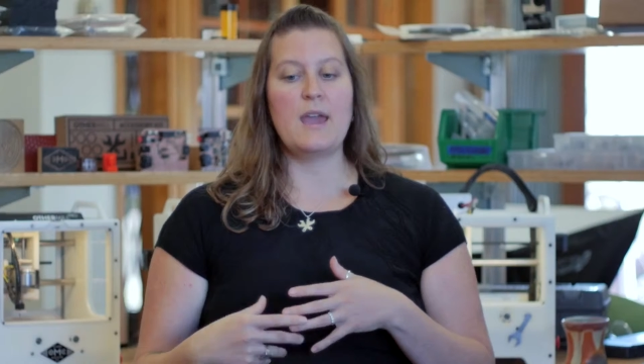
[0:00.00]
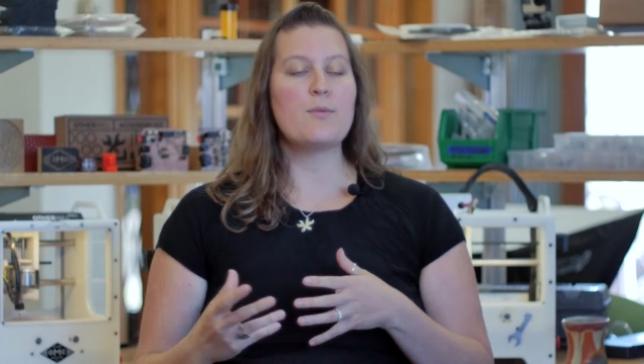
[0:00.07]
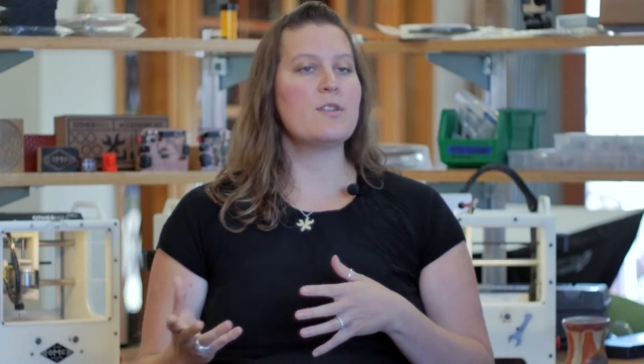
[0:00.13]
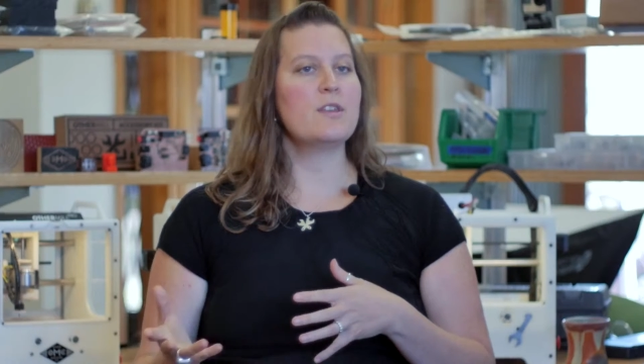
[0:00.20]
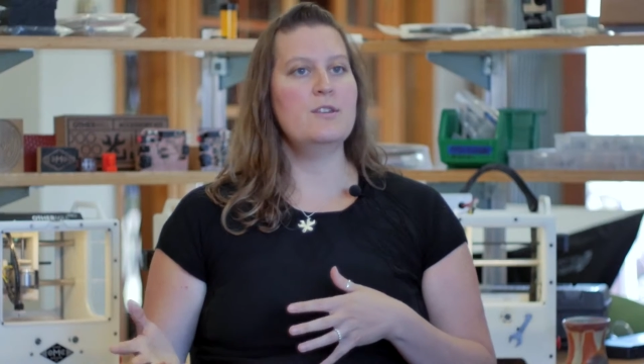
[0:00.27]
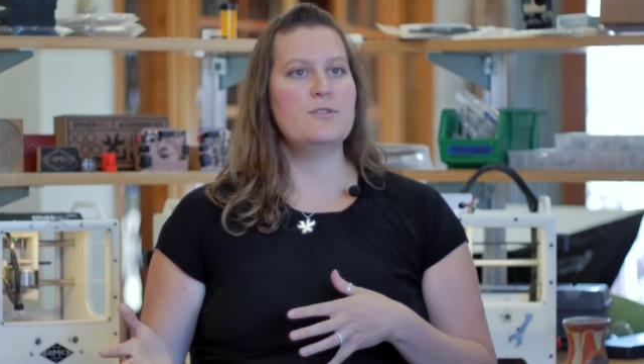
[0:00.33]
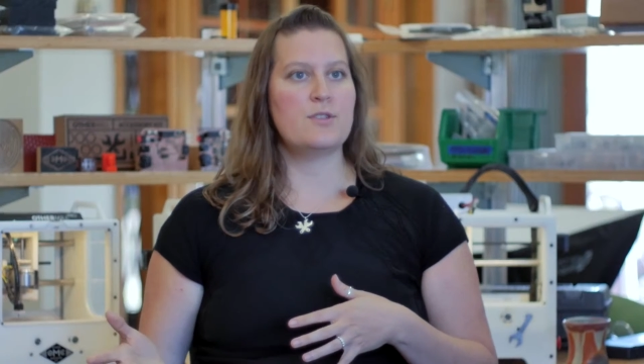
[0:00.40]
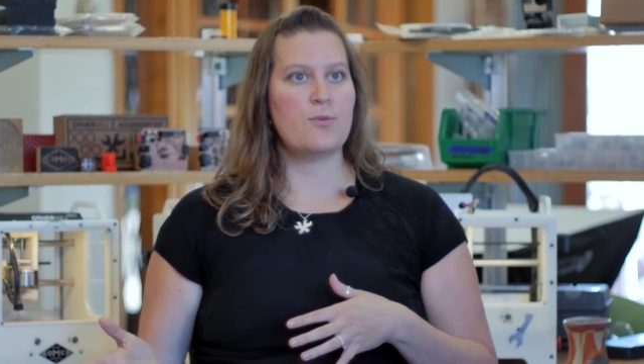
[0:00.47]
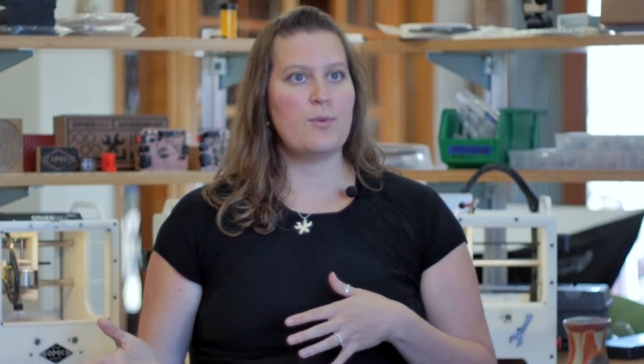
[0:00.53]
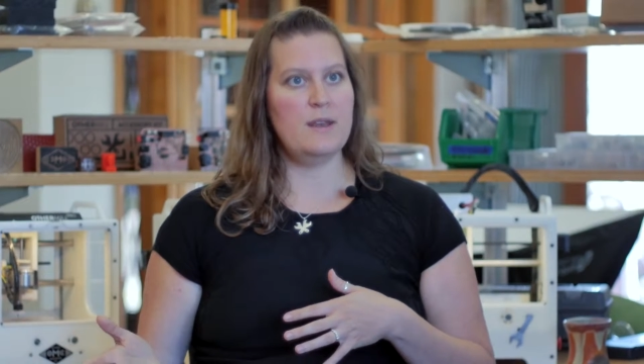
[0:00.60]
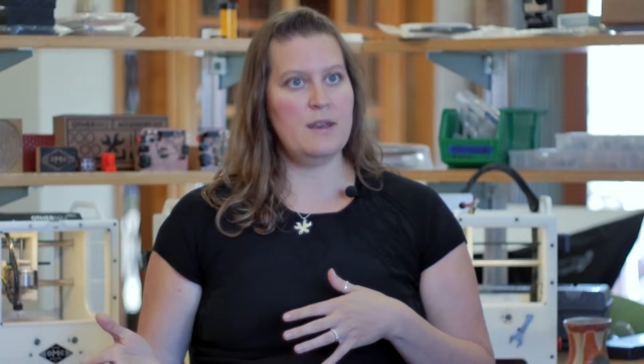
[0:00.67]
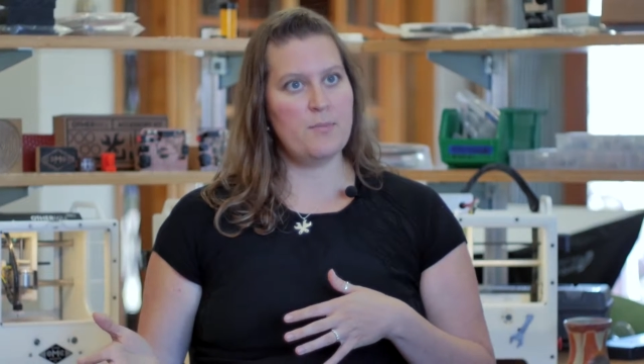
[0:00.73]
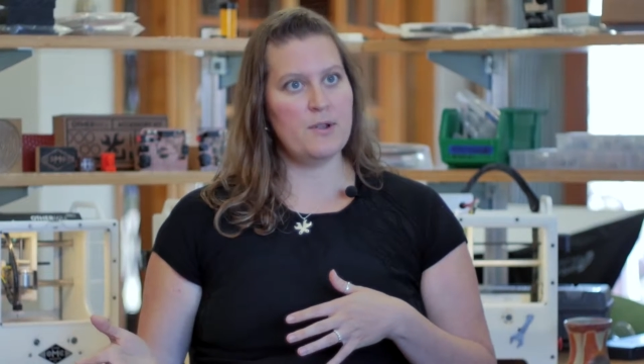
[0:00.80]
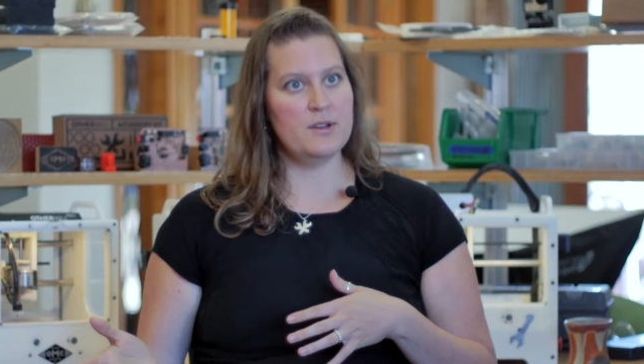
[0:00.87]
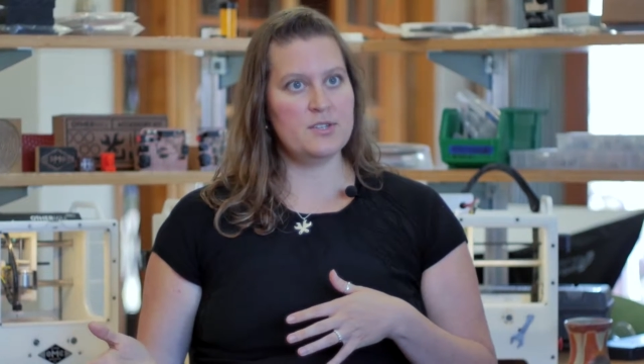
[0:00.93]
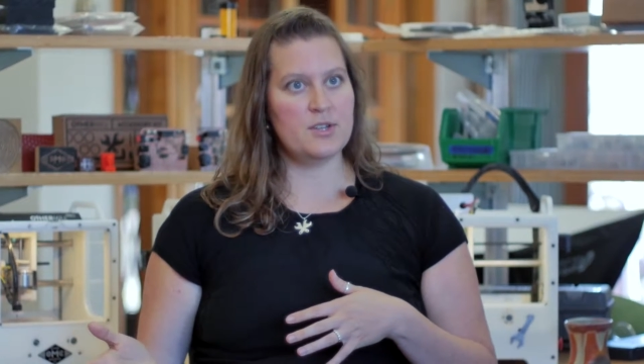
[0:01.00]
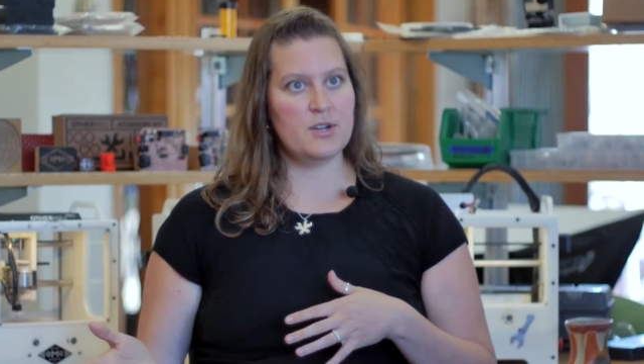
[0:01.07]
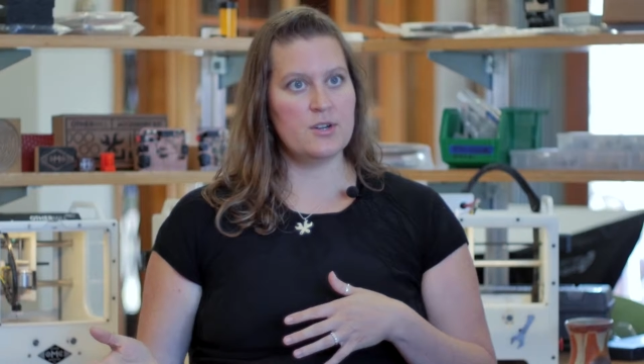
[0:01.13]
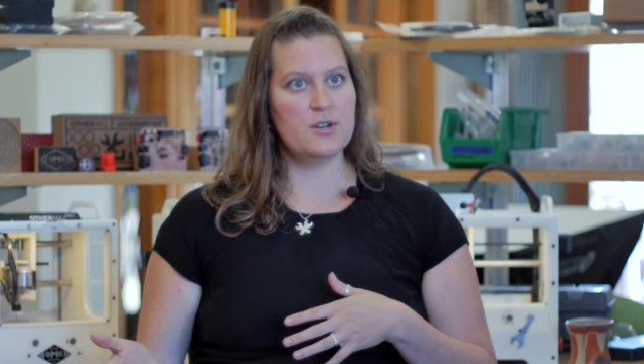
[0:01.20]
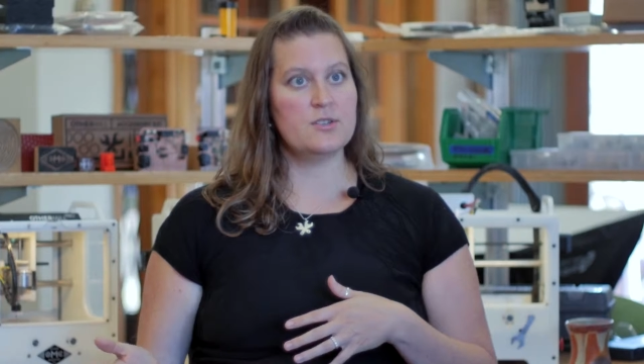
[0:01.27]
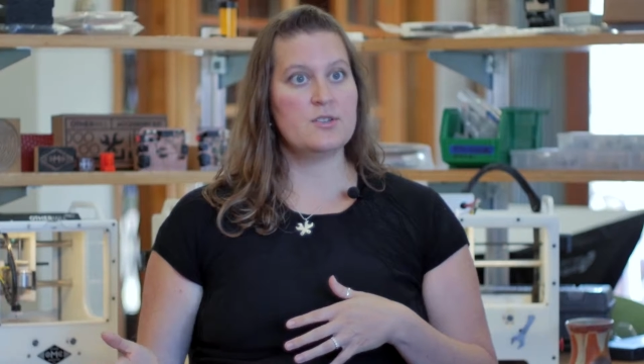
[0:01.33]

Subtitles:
can't really use a 3D printer,